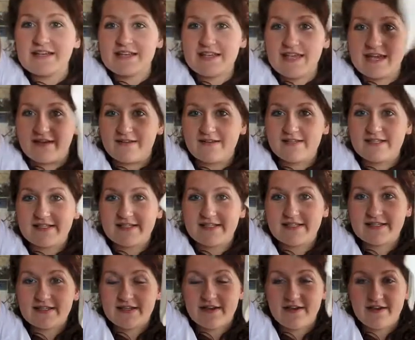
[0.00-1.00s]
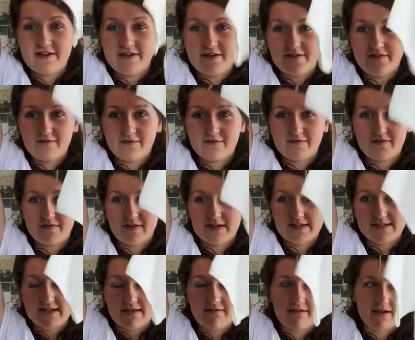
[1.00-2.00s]
this is one of
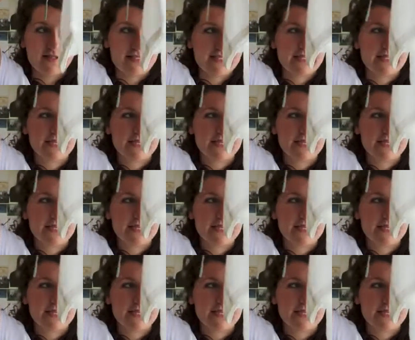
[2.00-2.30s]
Vivienne's Save the Arctic